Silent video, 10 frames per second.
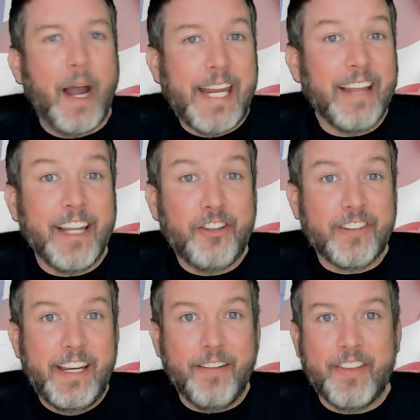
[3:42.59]
Why can't they
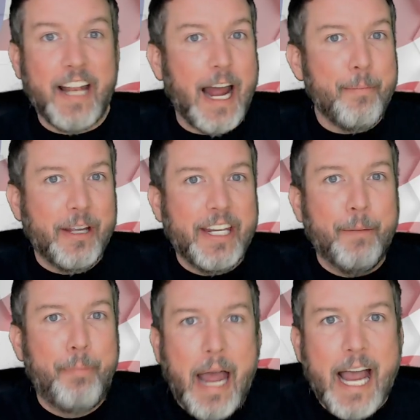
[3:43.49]
just give the $9
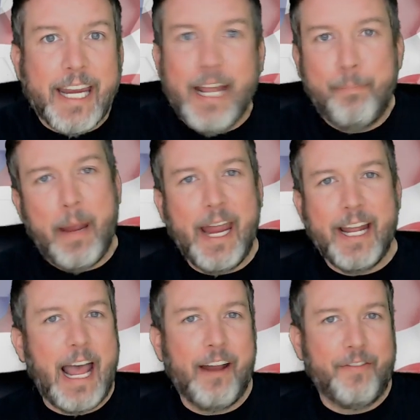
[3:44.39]
million back and pay pay
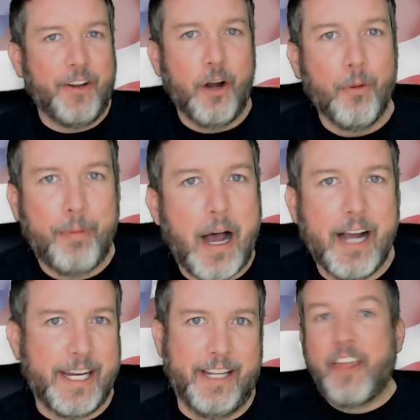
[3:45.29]
it out of their own
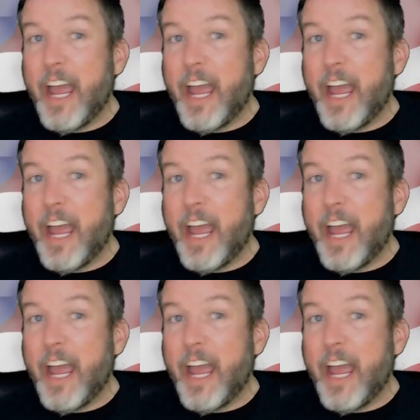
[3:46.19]
pocket.